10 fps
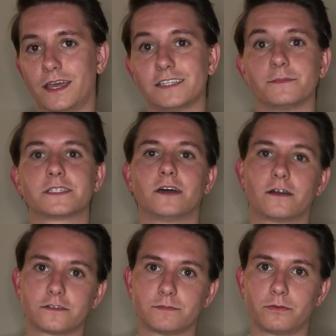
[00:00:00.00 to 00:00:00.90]
As a
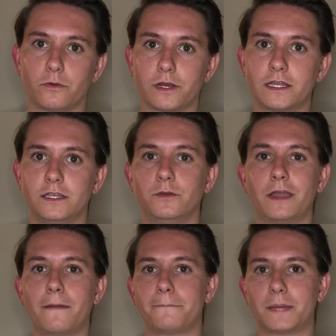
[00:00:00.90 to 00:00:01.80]
McDonald's employee, you
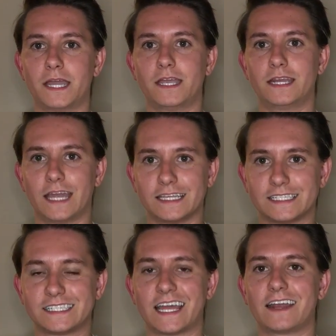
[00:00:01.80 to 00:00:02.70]
get paid a
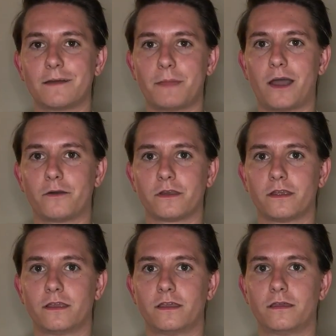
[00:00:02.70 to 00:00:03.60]
set amount
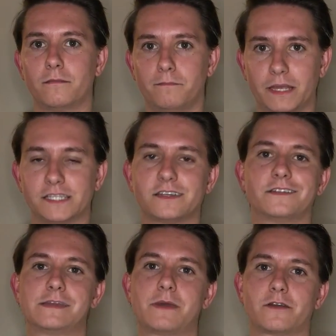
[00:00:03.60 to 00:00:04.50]
based
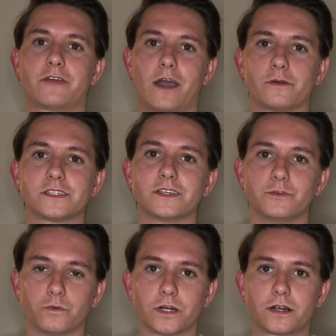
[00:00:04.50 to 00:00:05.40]
on the amount of hours that
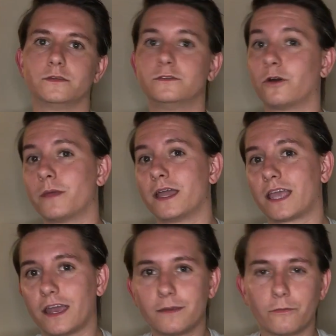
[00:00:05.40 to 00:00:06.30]
you work. You don't
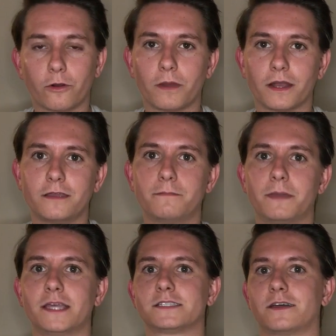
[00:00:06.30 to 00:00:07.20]
make any more money
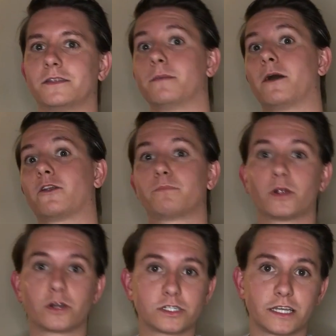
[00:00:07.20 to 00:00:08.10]
based on the amount of
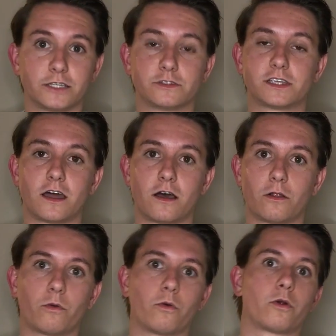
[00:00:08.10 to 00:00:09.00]
burgers that you sell
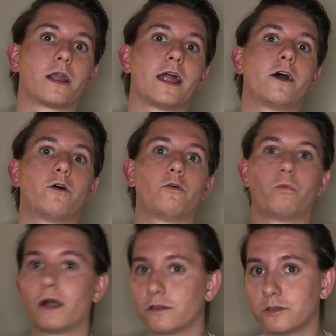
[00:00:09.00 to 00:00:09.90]
or how
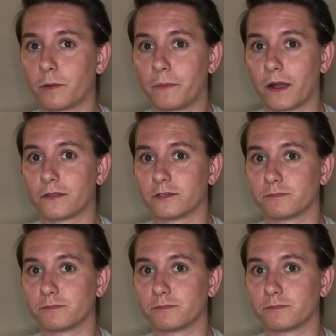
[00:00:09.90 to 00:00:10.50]
well you prepared those